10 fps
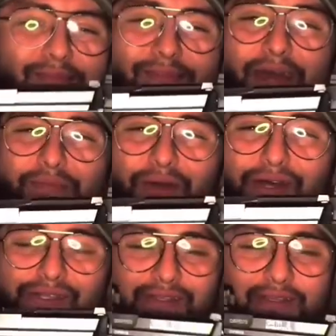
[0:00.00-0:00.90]
that
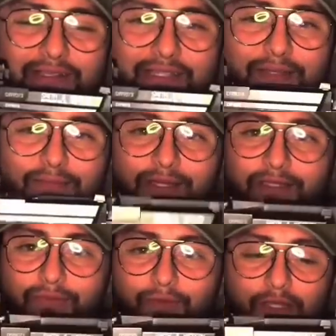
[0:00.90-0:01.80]
much doesn't seem like
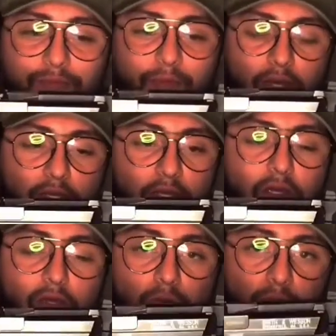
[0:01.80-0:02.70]
too much, but
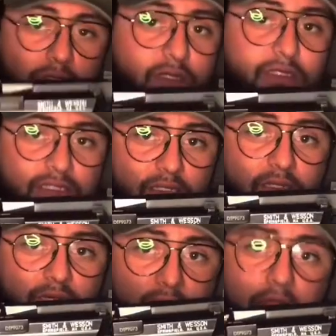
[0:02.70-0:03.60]
when you're
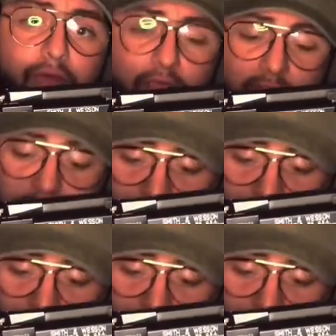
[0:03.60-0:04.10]
concealing carrying,